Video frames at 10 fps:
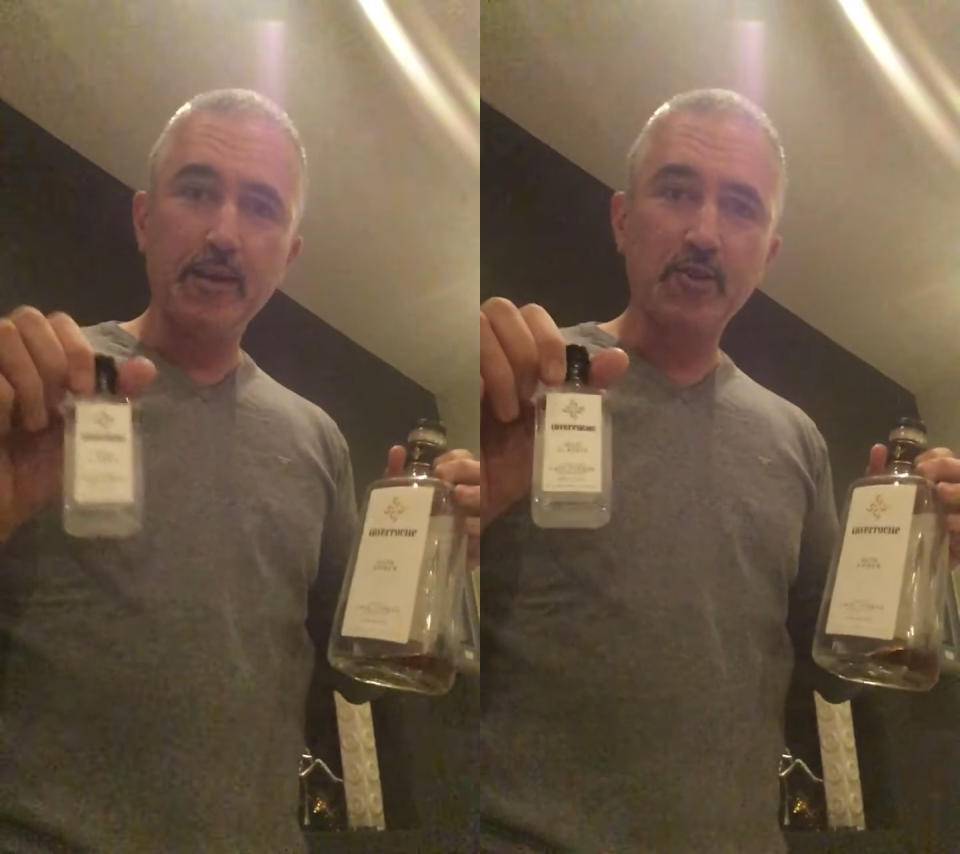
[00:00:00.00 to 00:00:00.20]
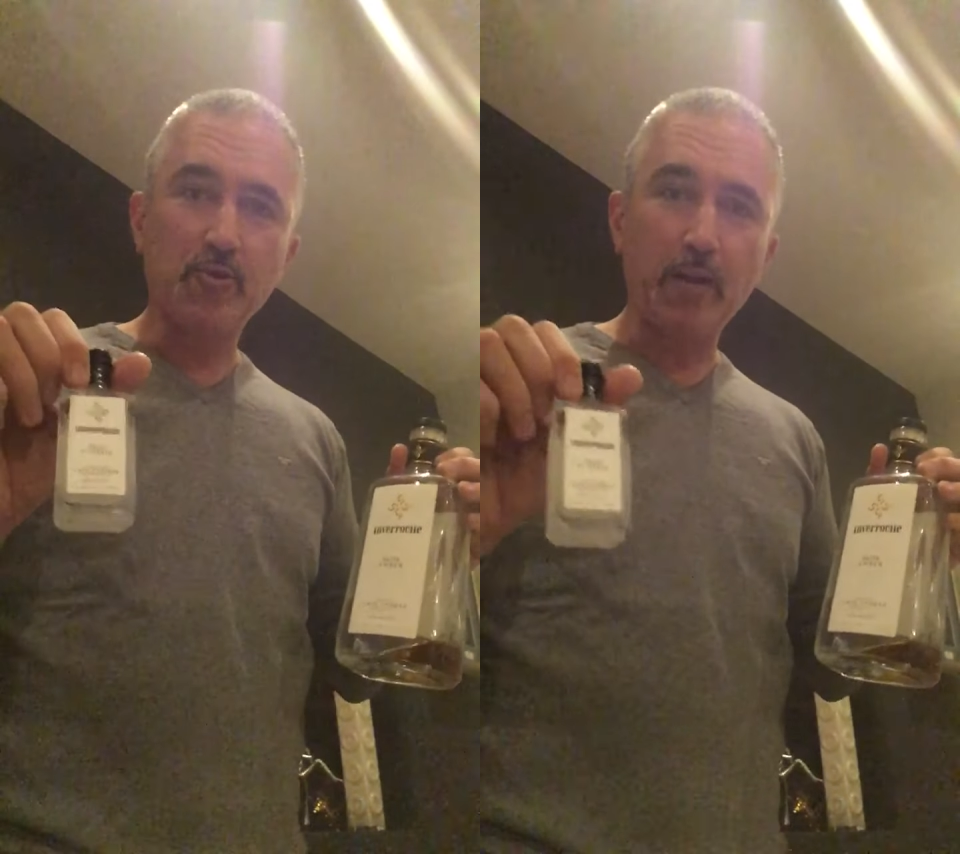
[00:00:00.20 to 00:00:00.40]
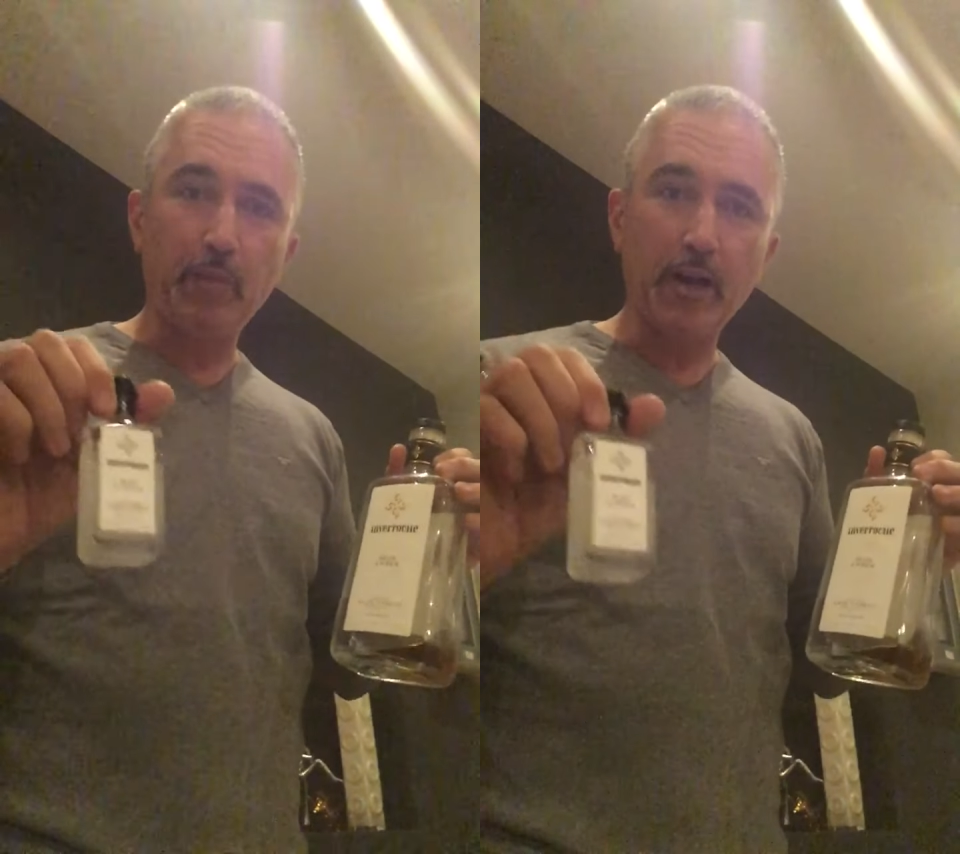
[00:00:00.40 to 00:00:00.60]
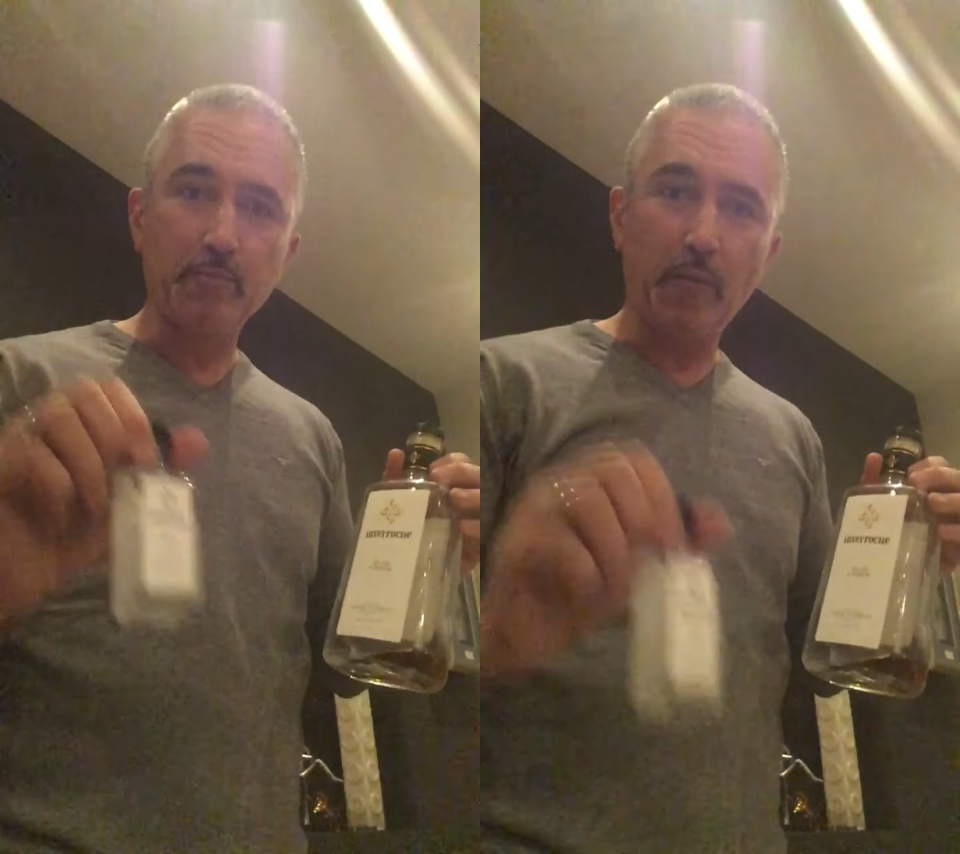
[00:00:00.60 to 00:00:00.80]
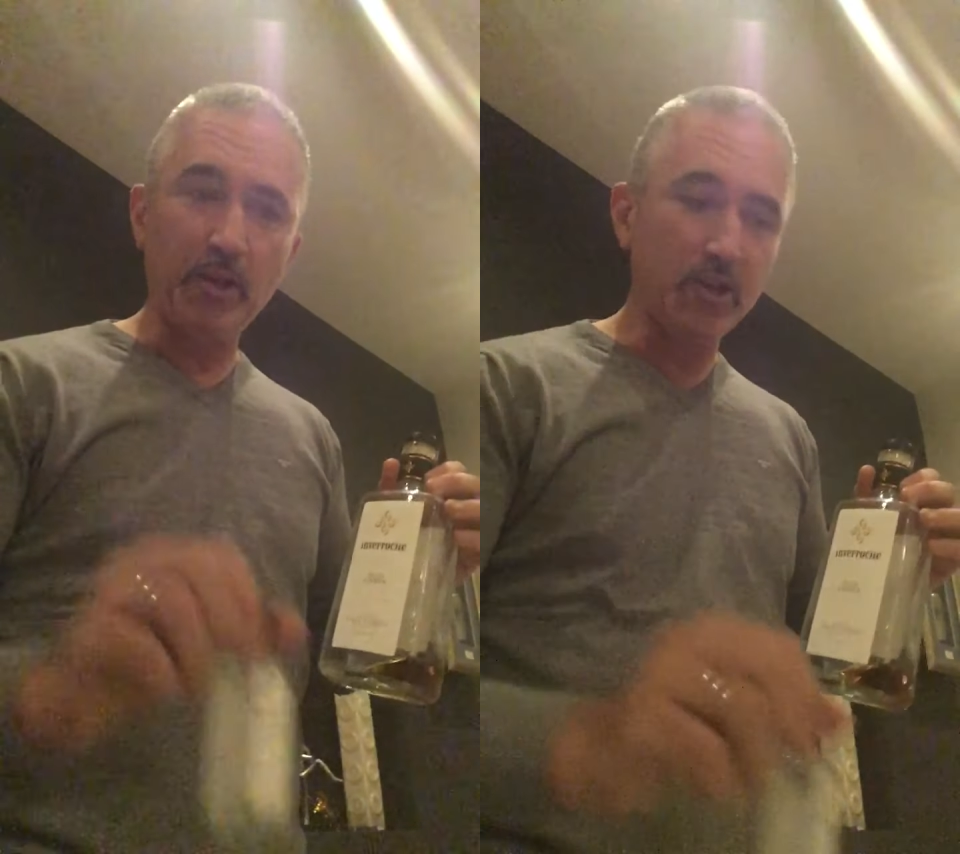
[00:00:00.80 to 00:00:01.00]
scrape
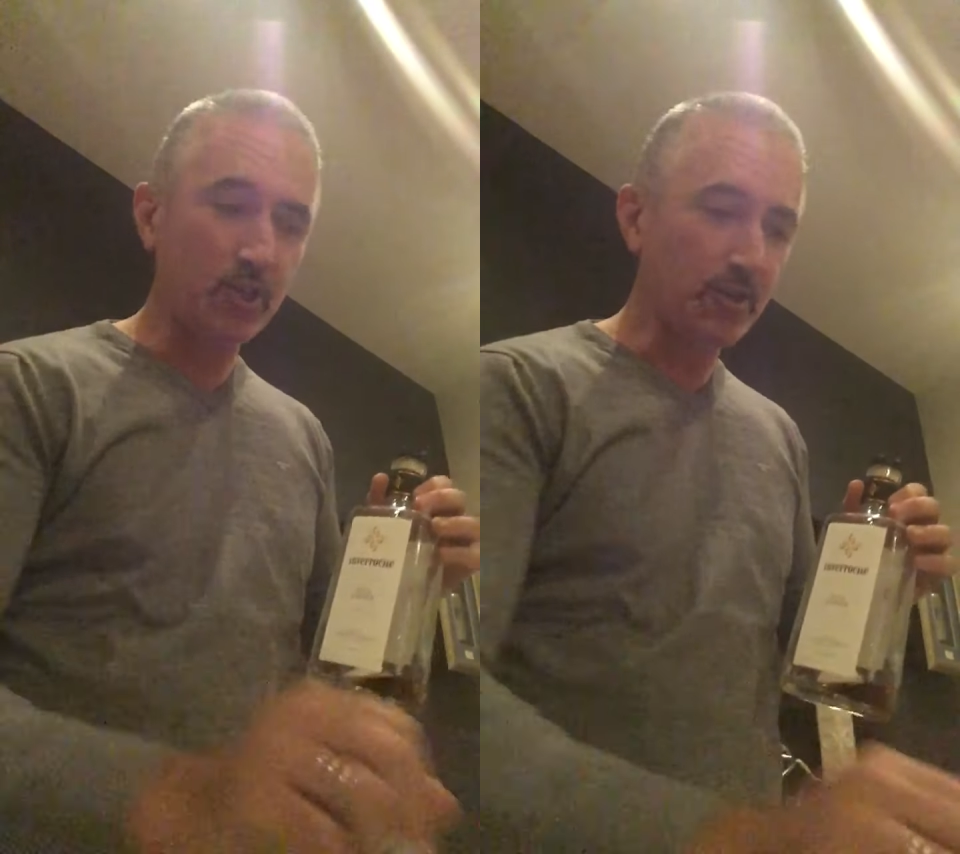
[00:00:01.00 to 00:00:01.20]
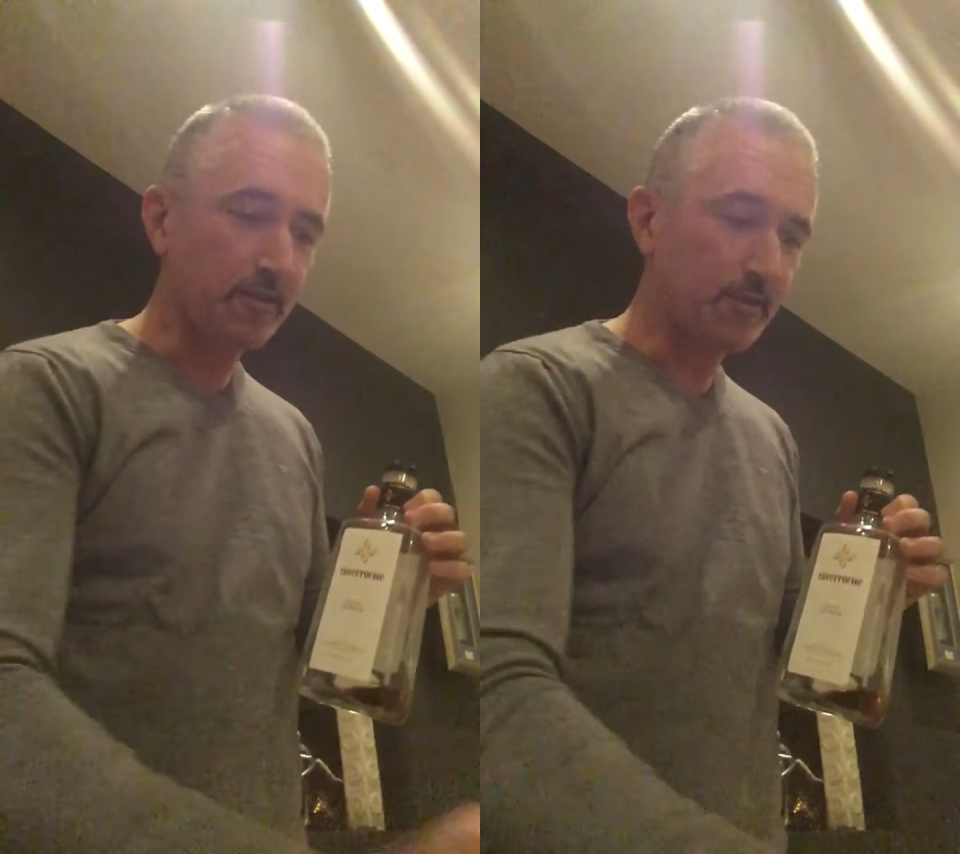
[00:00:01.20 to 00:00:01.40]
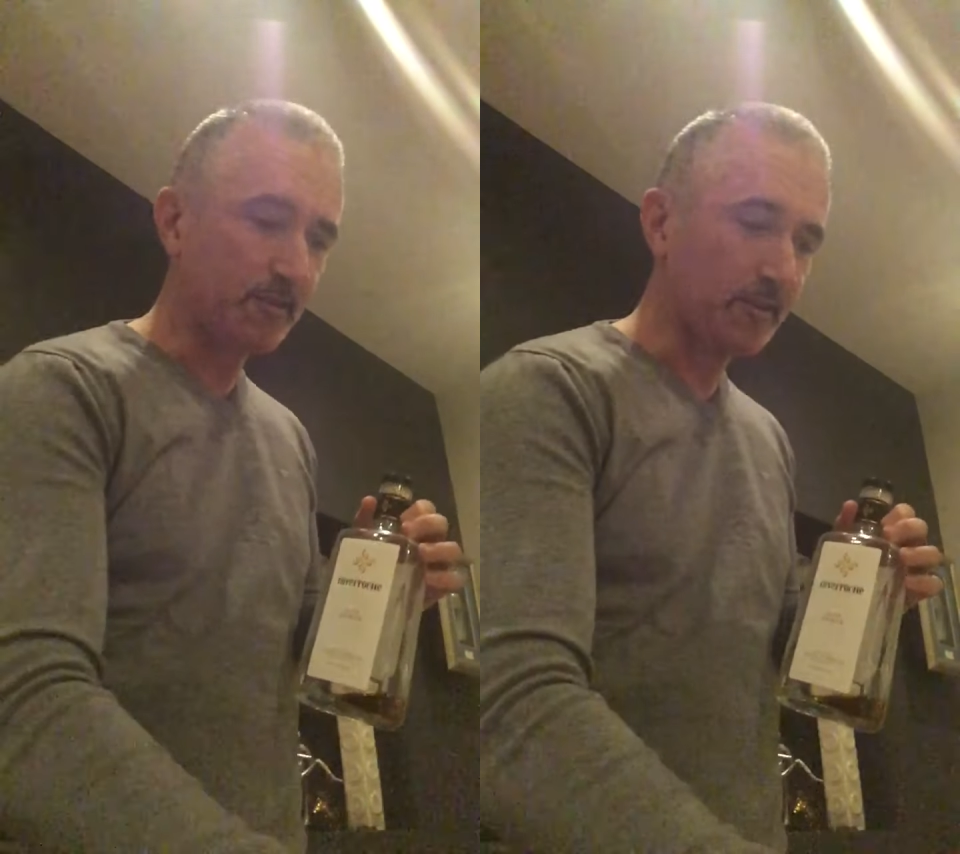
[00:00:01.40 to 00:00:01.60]
out my miniatures.